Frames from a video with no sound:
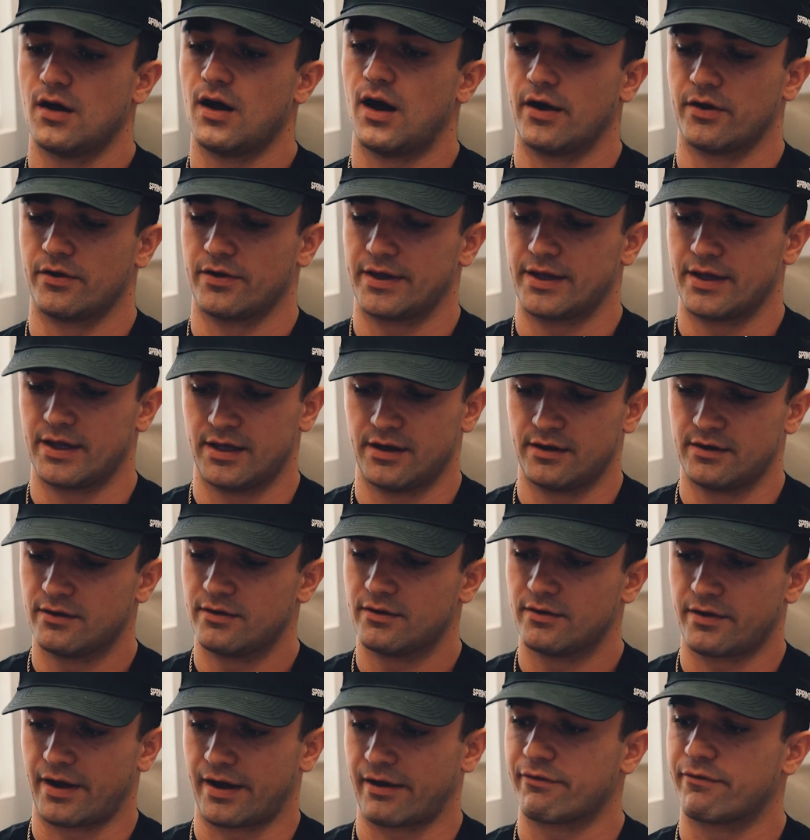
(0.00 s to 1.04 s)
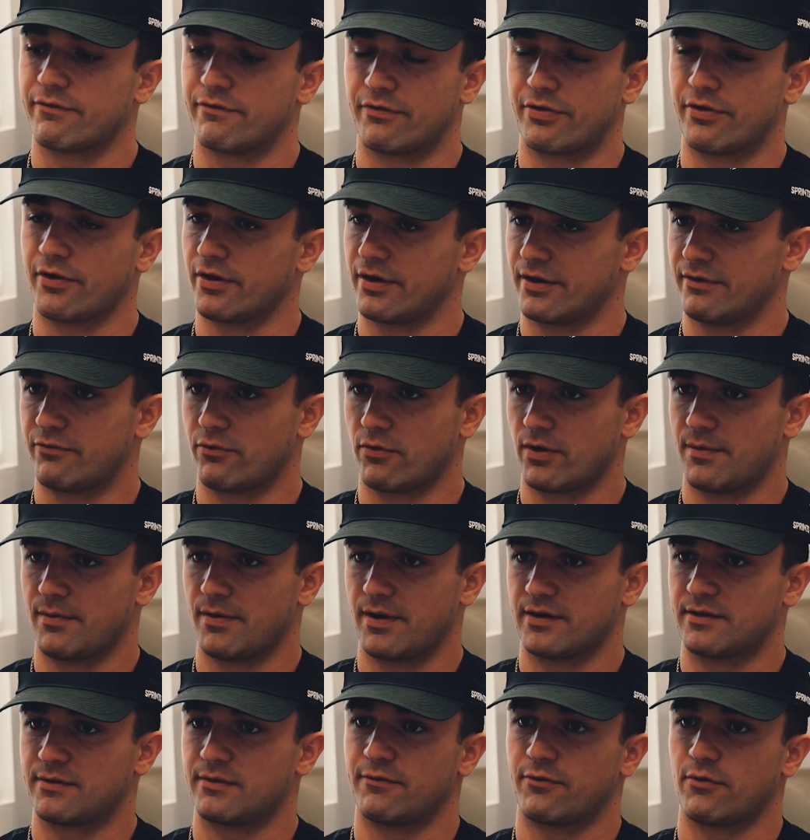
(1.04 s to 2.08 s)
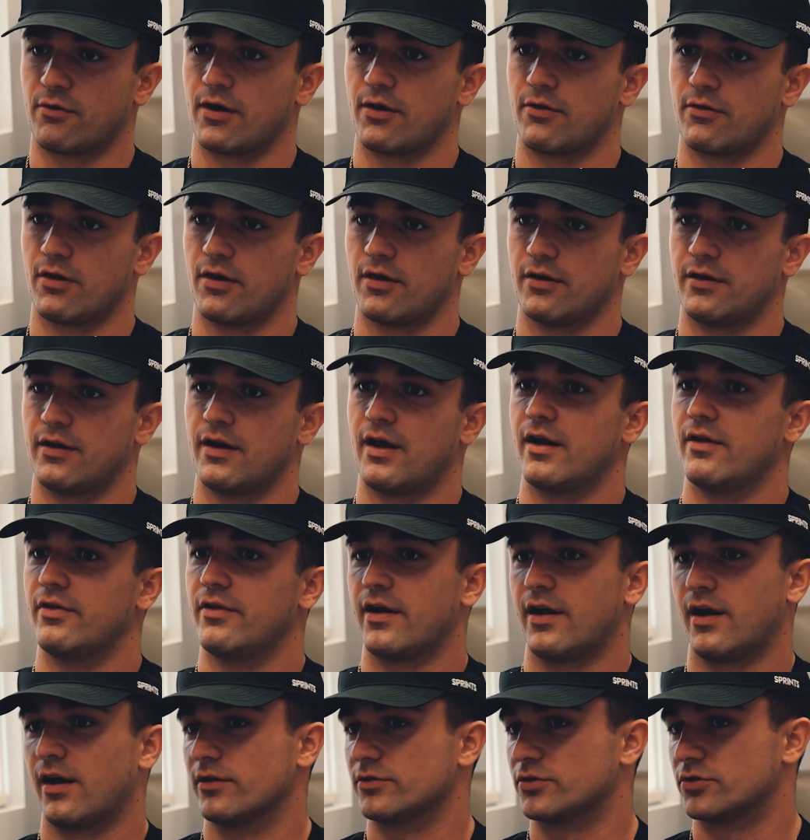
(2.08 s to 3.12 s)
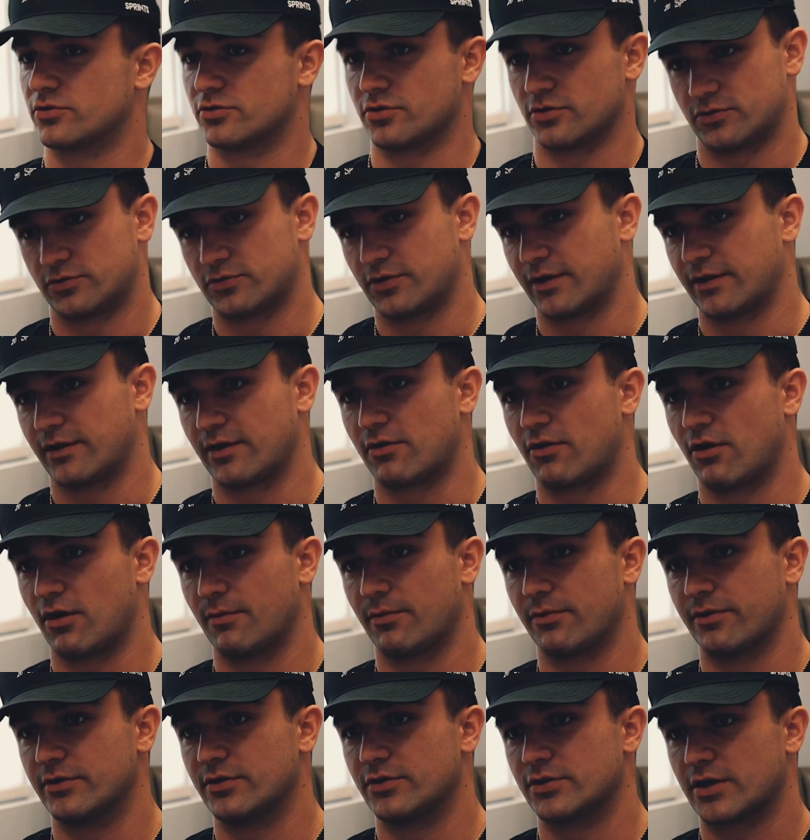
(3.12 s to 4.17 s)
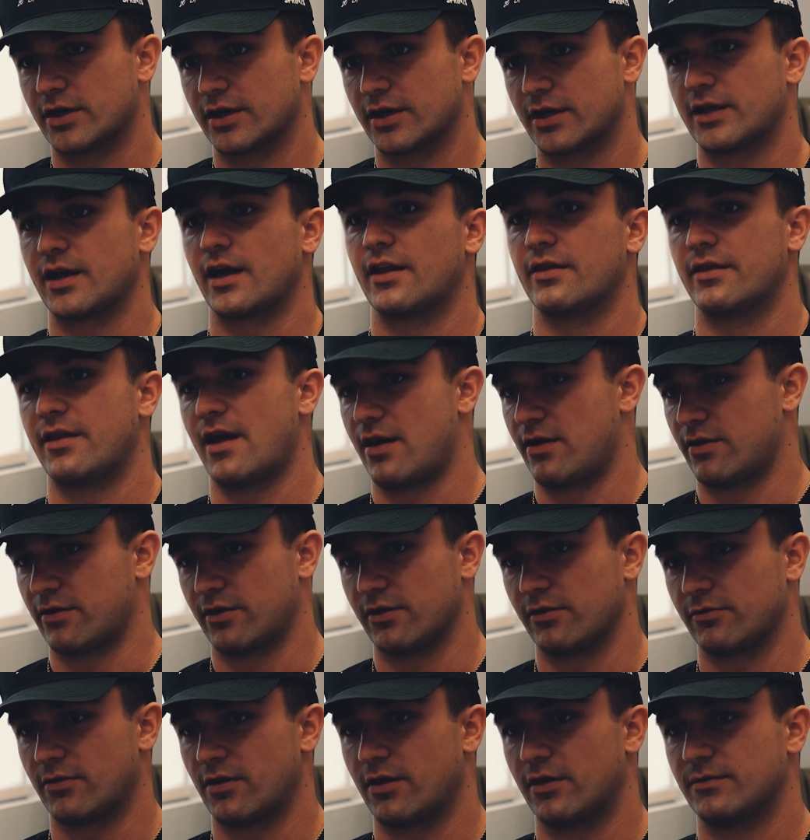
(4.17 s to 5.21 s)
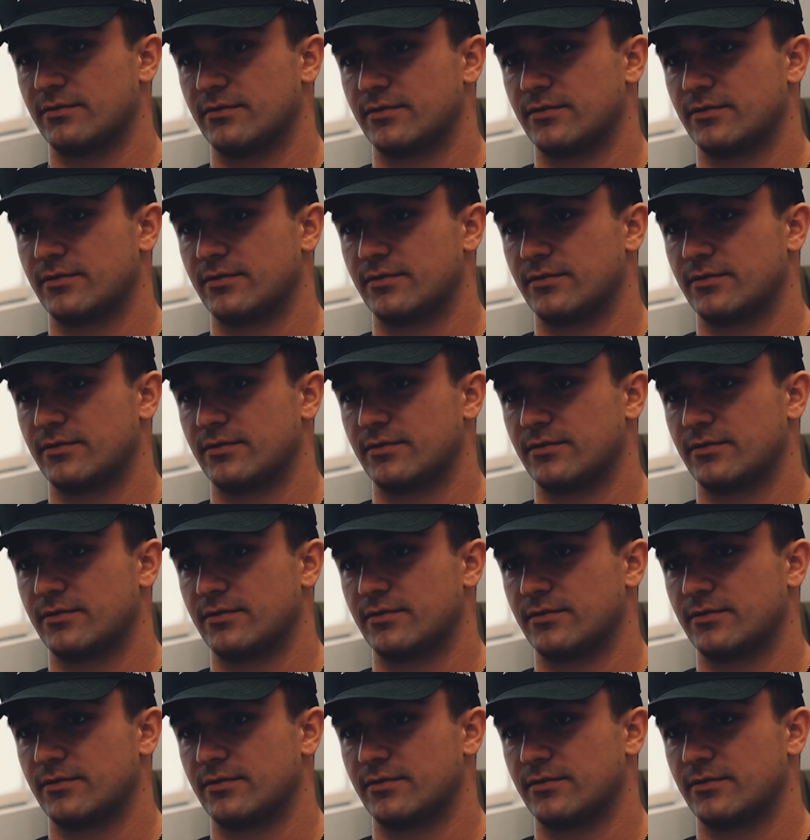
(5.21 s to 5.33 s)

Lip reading: I'll eat like 30-40 minutes before I run, and then I'll drink the Carbolin drink, and then I'll go run.